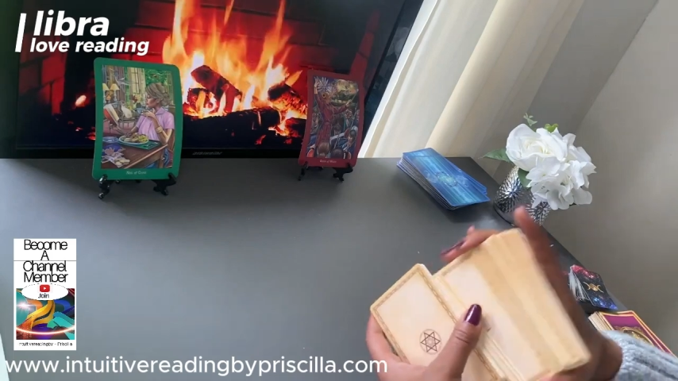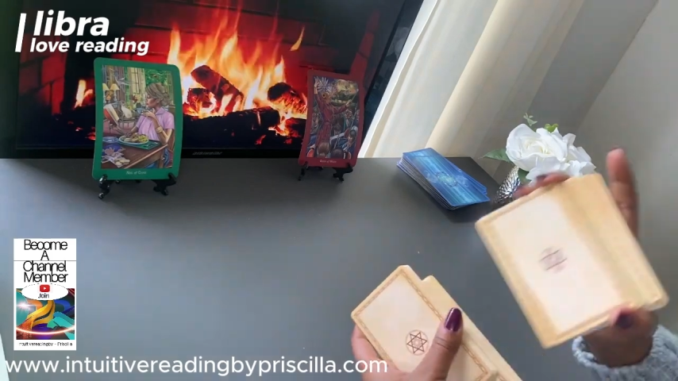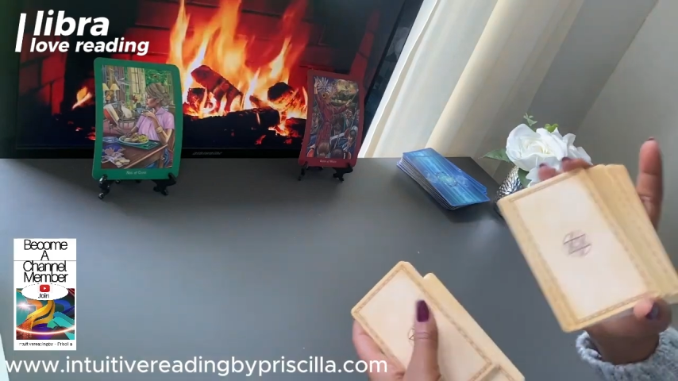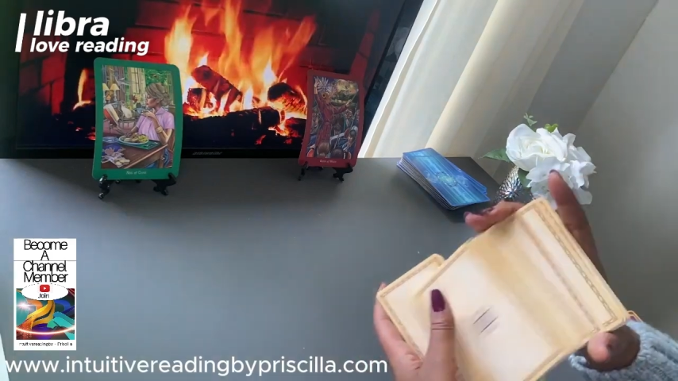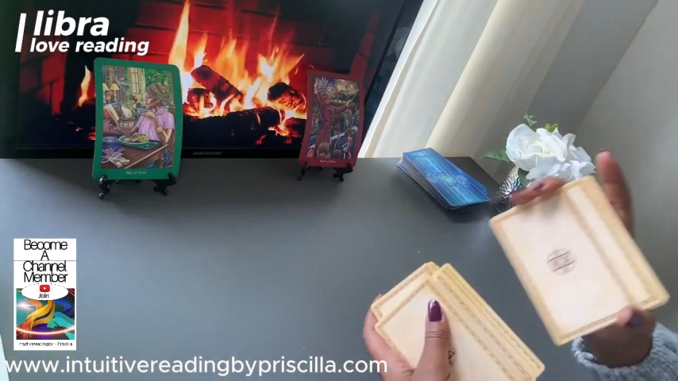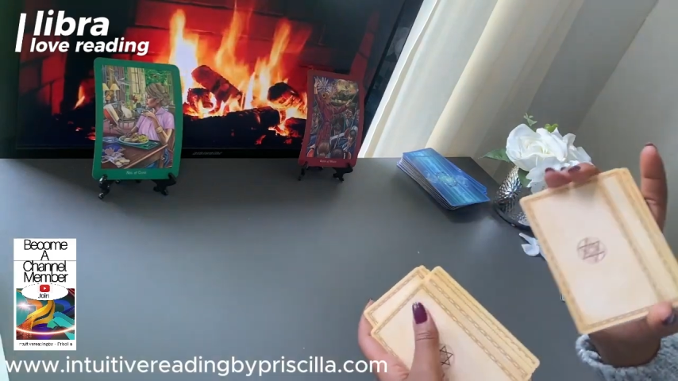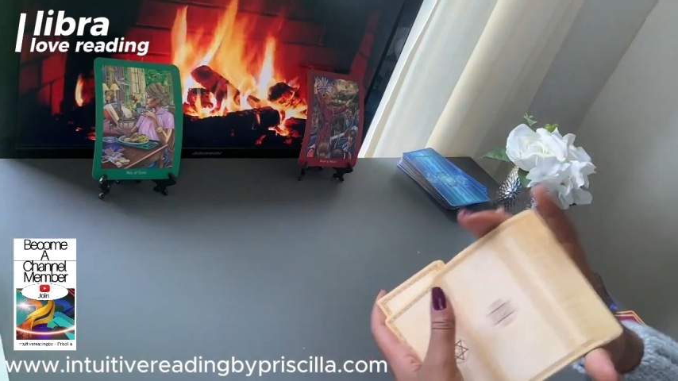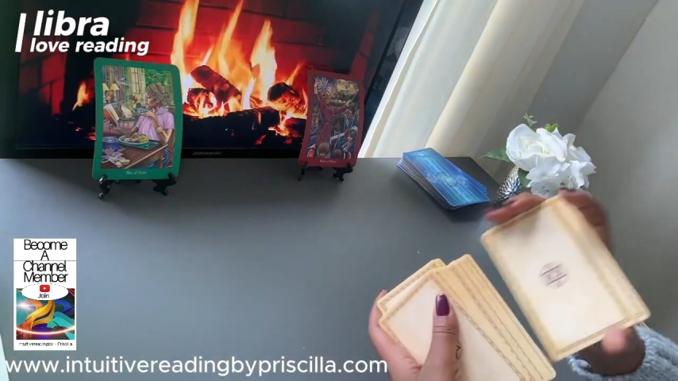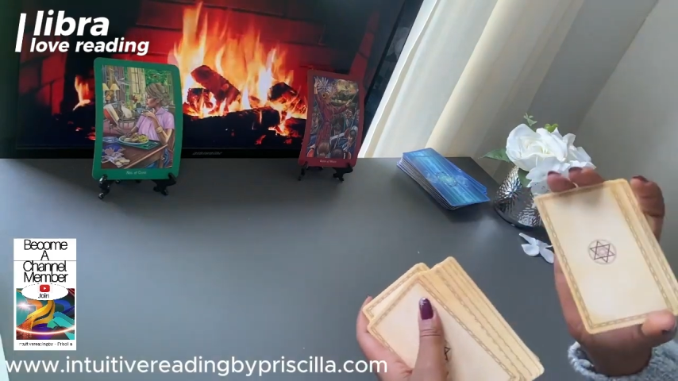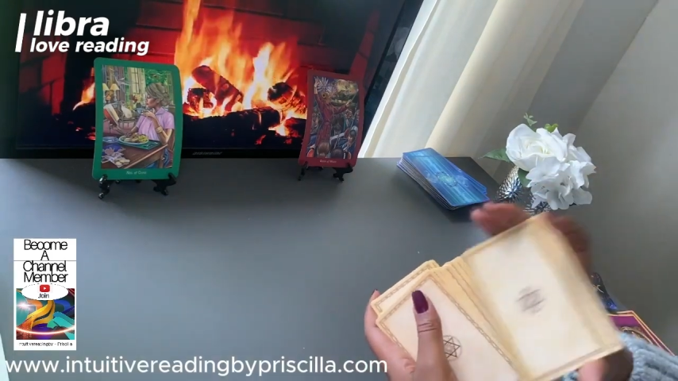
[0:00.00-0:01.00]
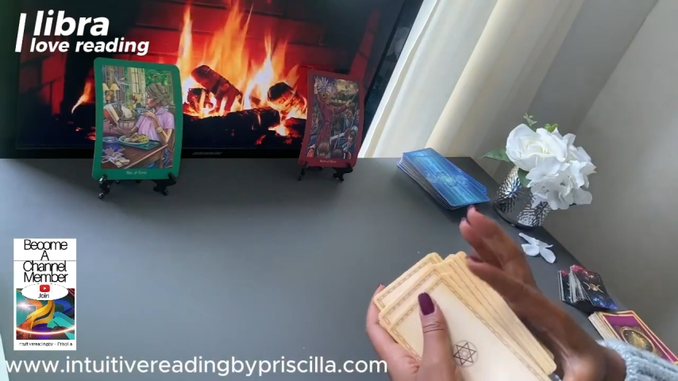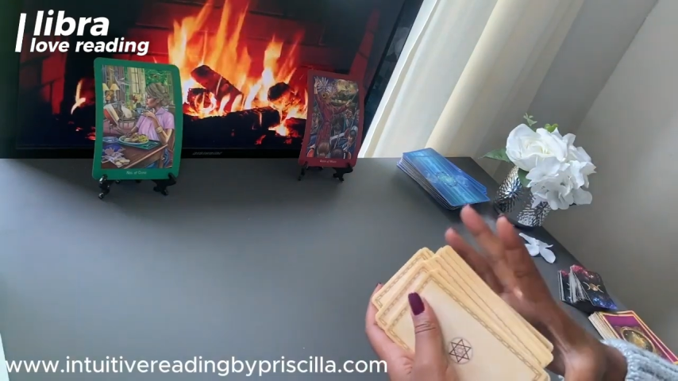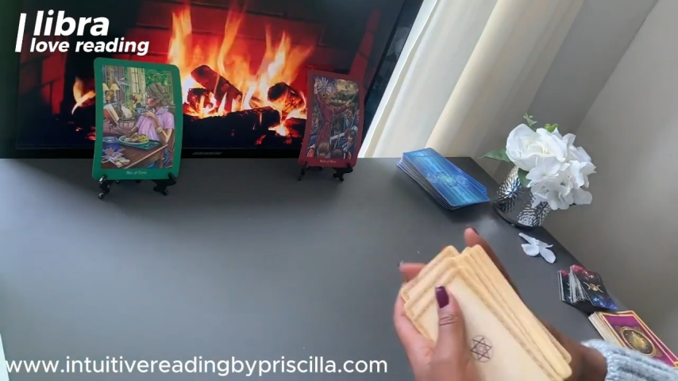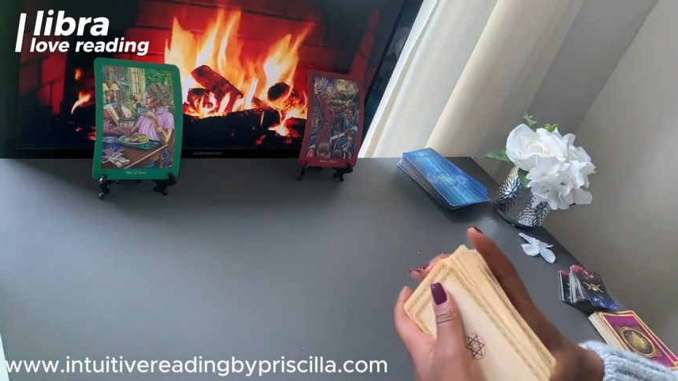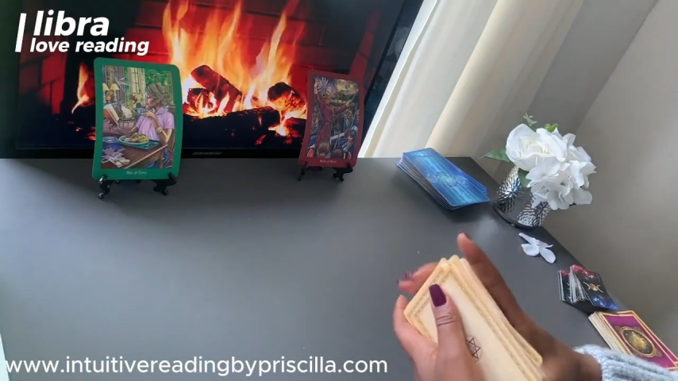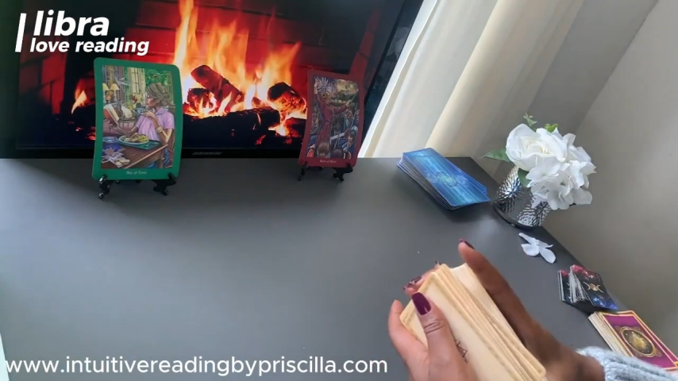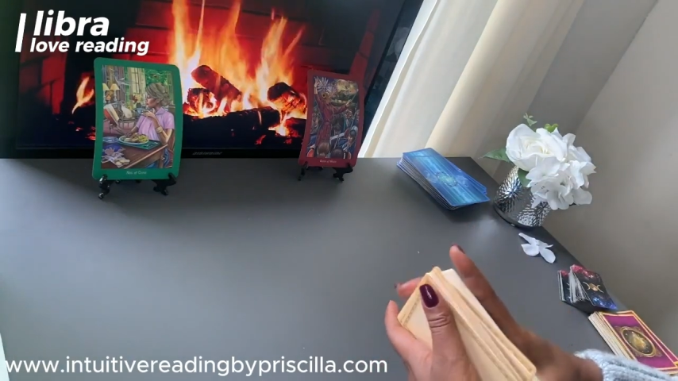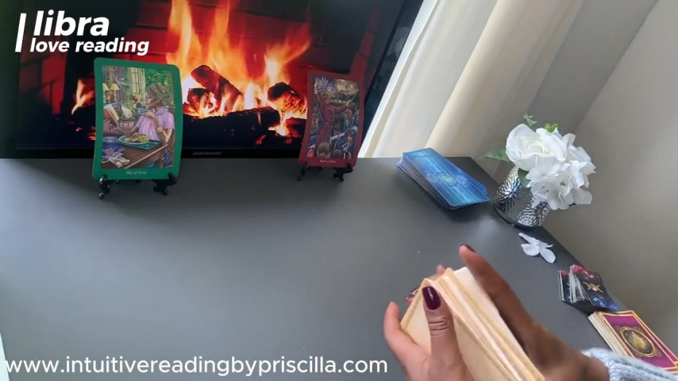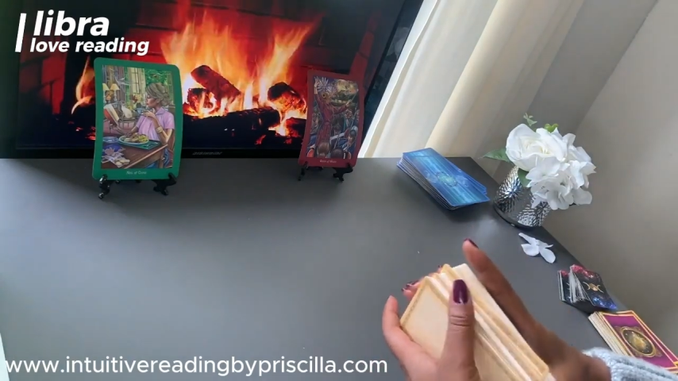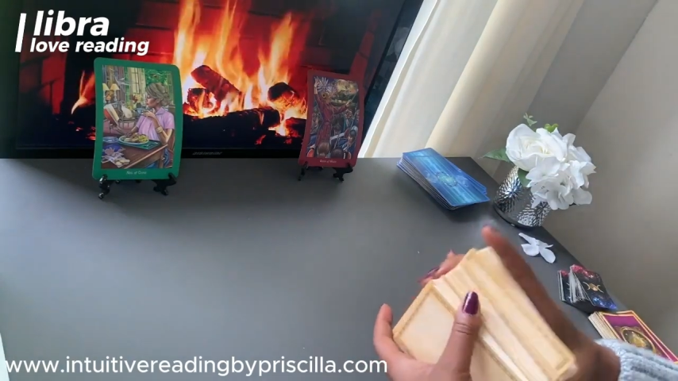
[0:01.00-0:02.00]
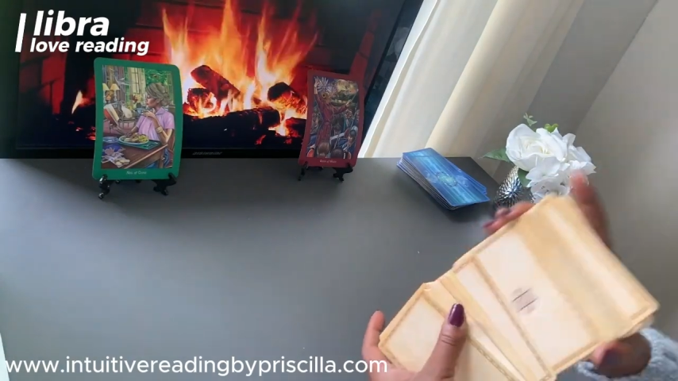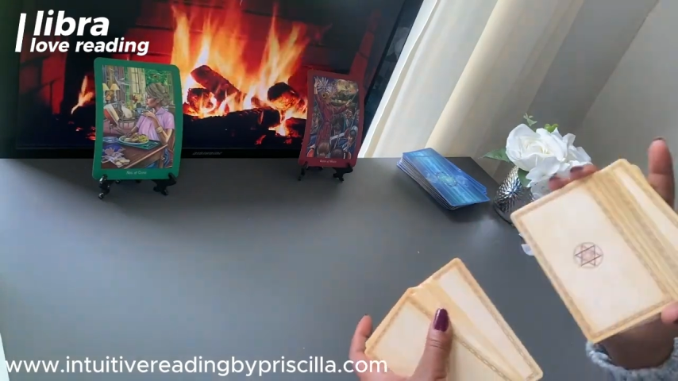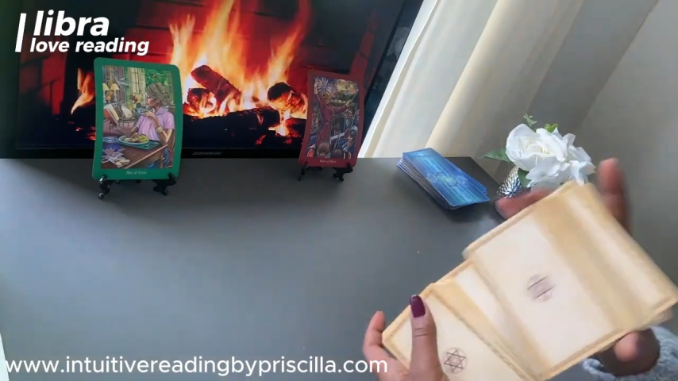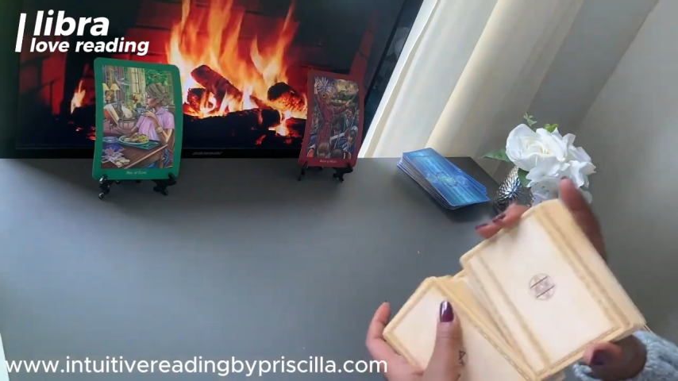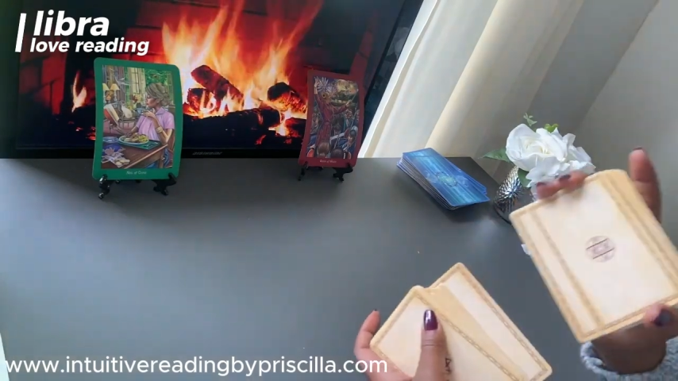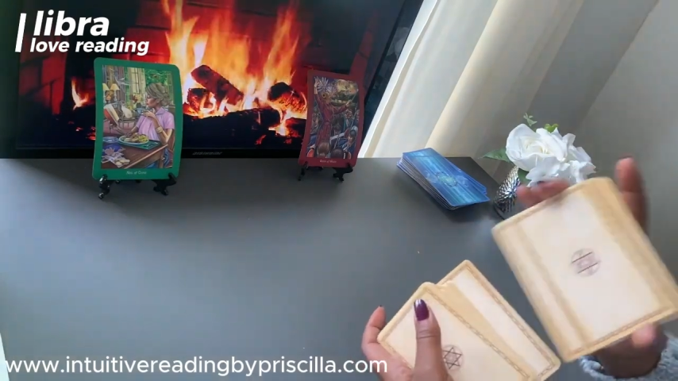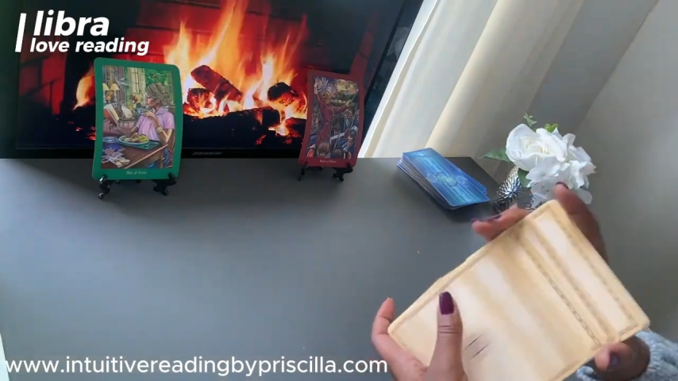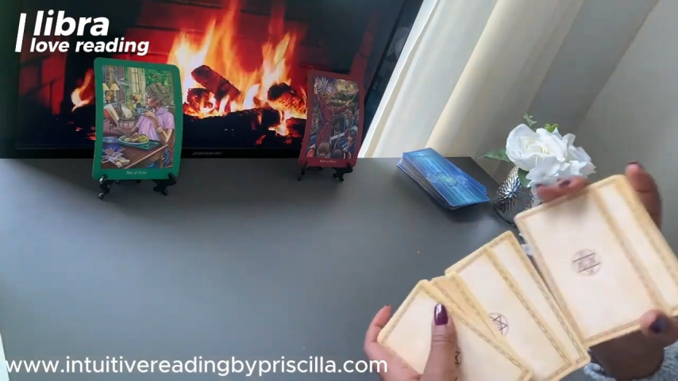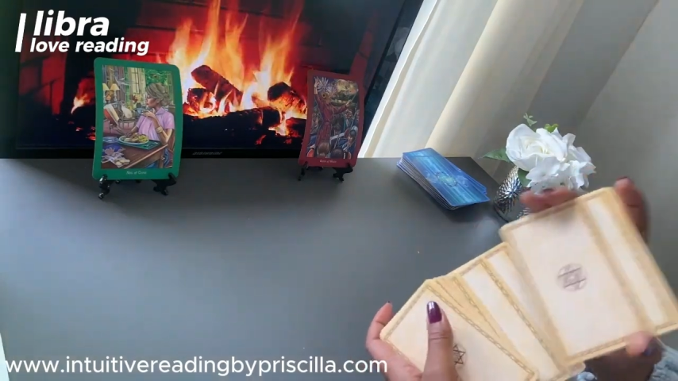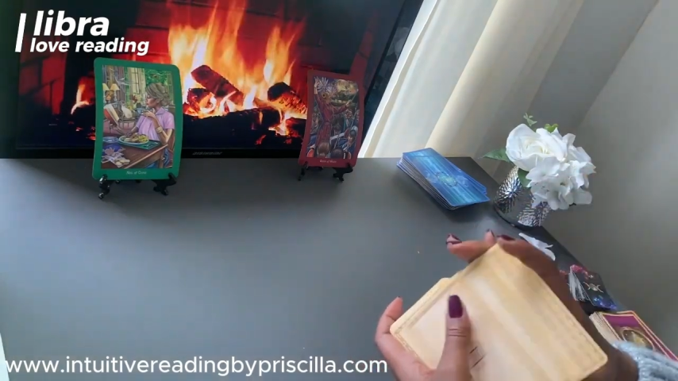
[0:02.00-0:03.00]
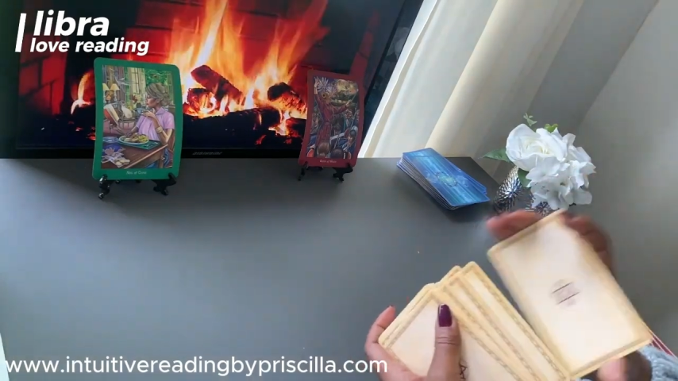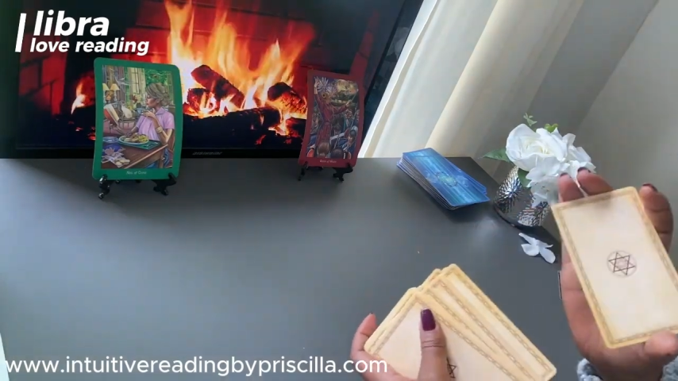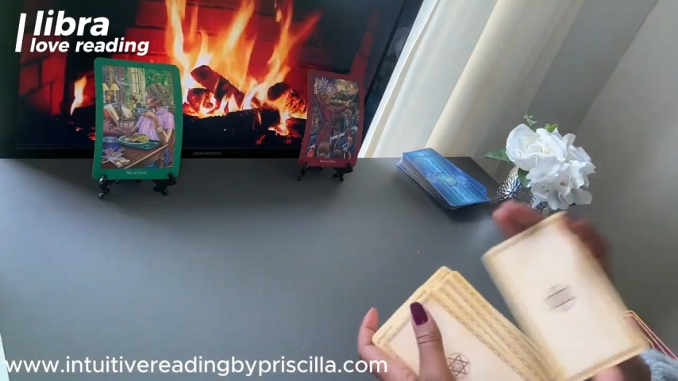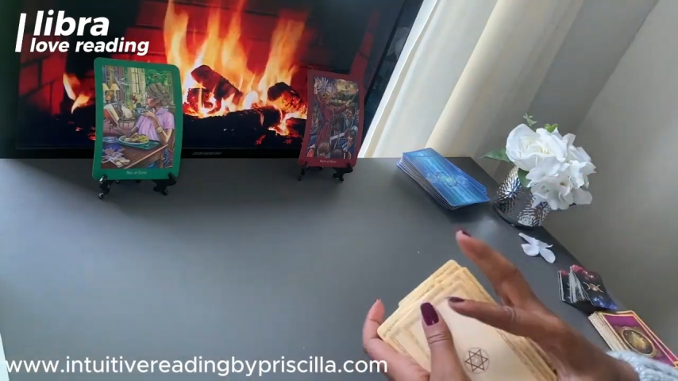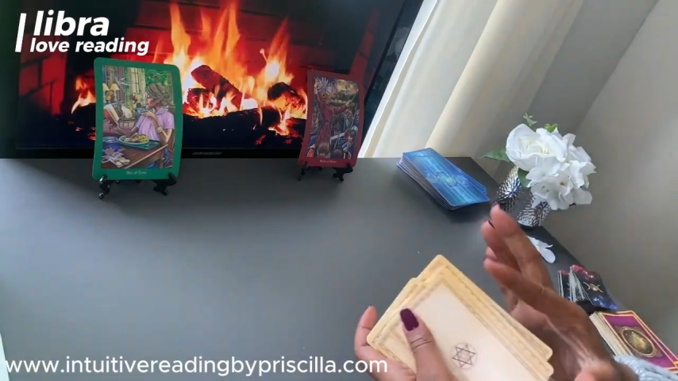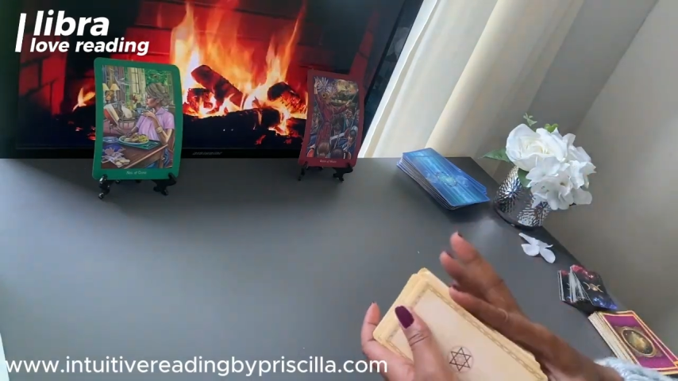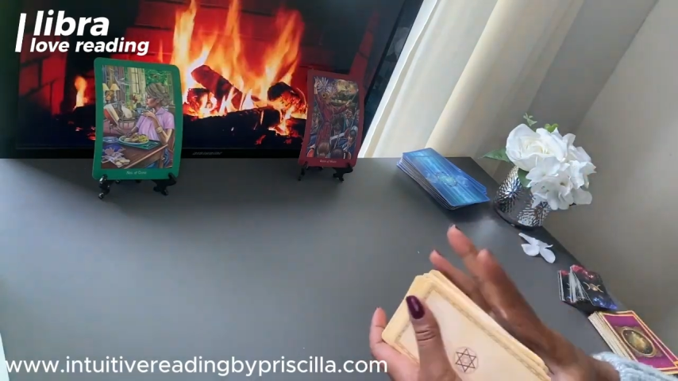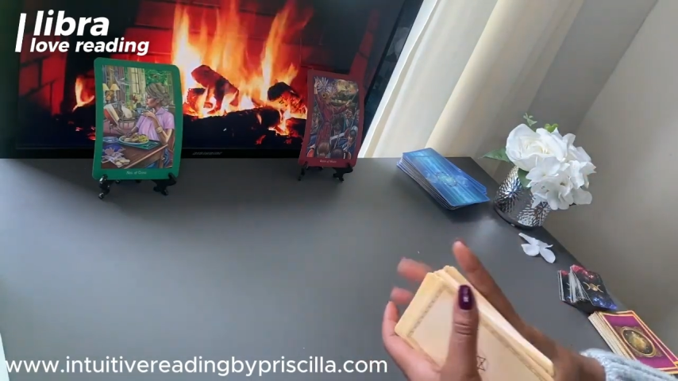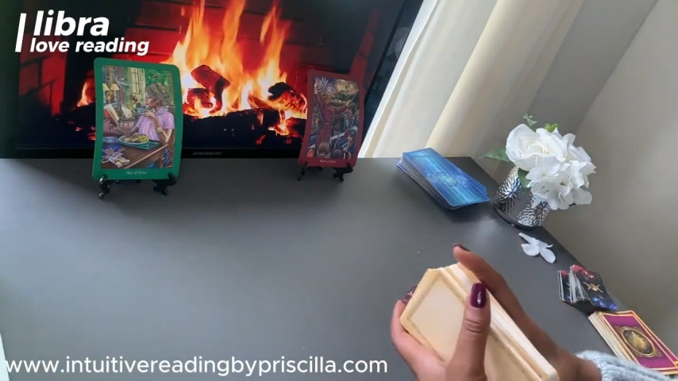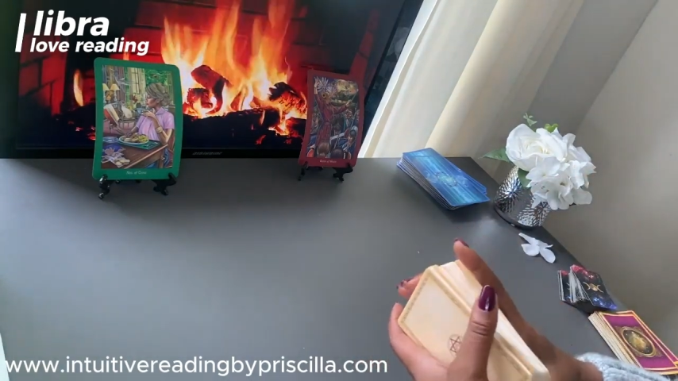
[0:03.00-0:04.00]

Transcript: [unreadable: no face in view]